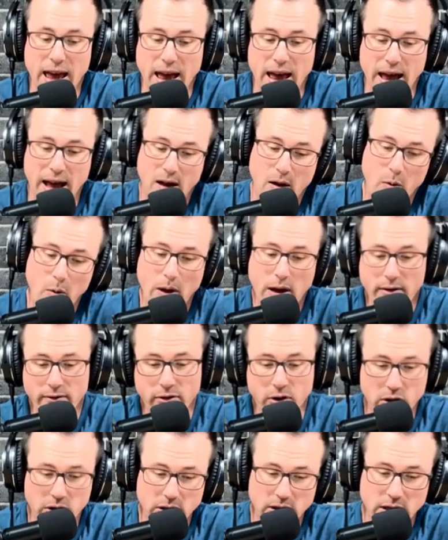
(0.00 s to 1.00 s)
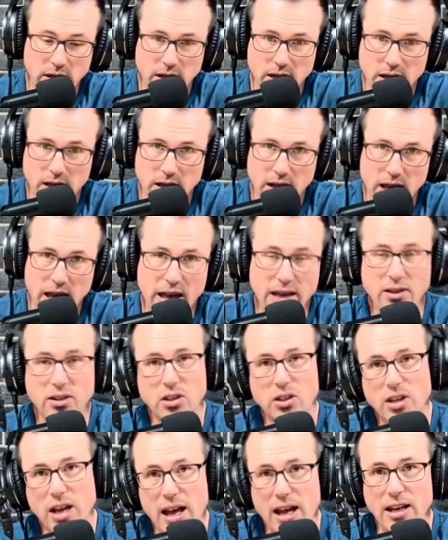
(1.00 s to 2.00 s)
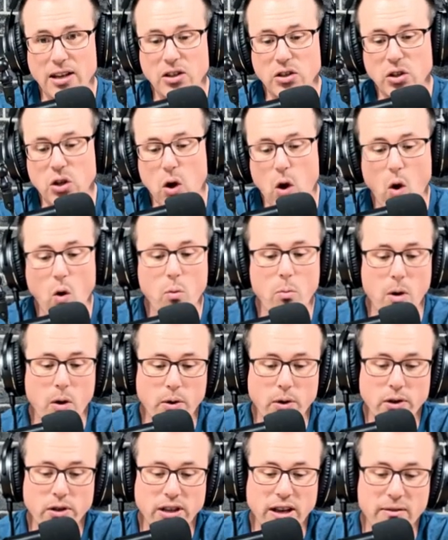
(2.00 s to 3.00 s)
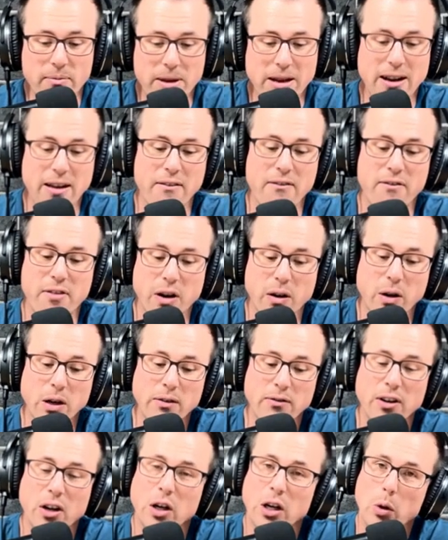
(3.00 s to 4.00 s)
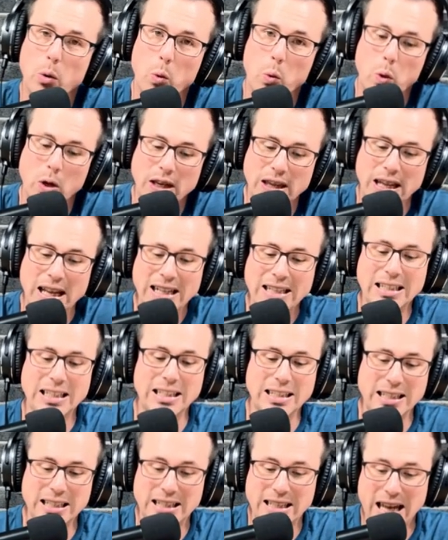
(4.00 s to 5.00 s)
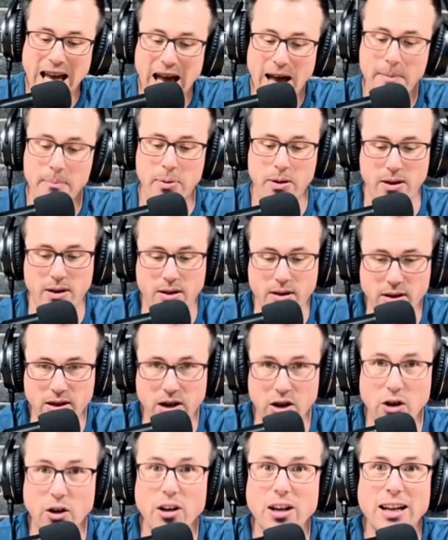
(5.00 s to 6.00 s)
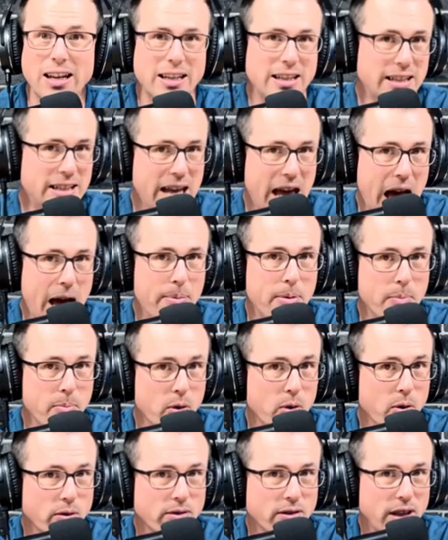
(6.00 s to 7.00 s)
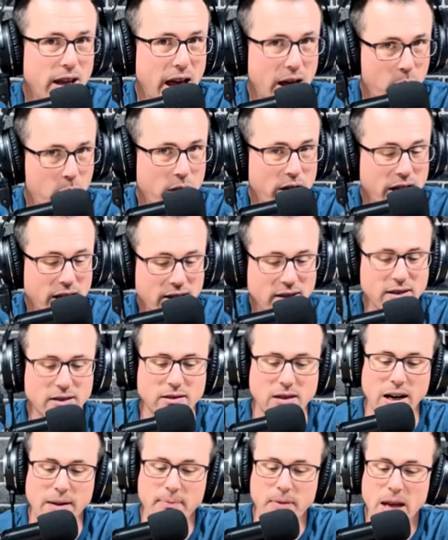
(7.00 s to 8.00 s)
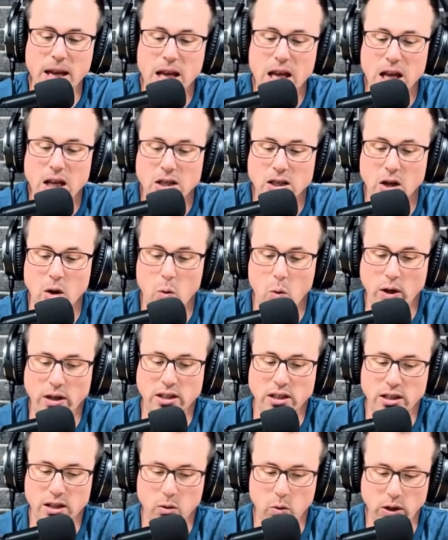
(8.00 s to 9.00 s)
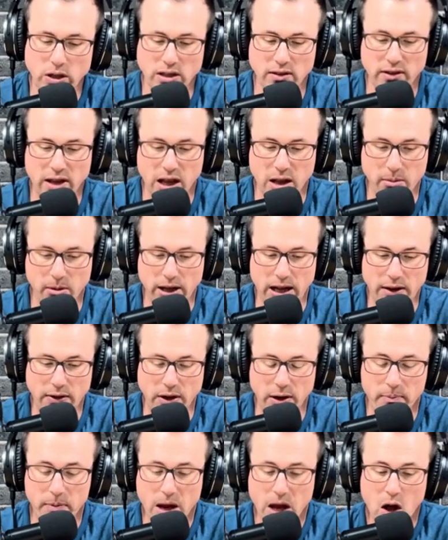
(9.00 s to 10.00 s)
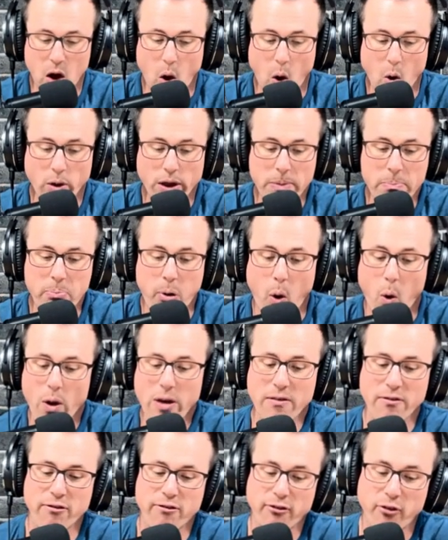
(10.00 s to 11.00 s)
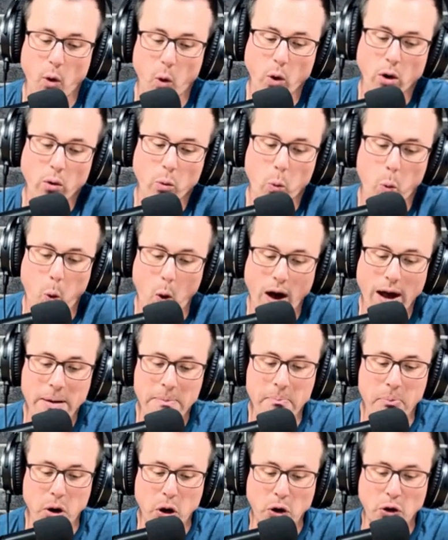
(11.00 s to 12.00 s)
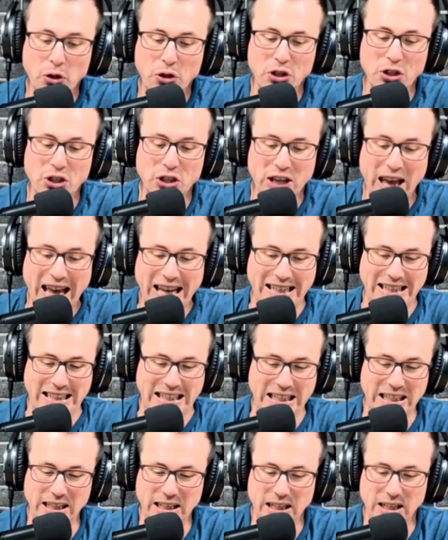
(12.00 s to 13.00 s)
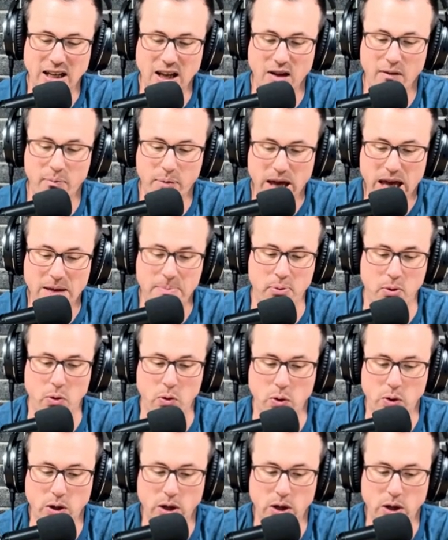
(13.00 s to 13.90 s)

However, it says homeowners have been very, very reluctant to tap their tappable equity, right? So what's what's available out there? Only zero point four one percent of people